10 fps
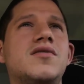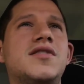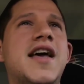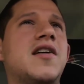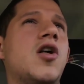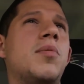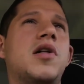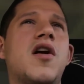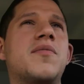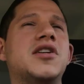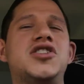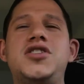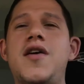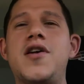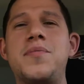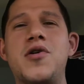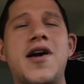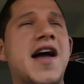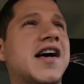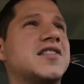take global government and shove it up your
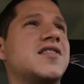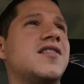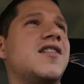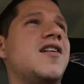ass.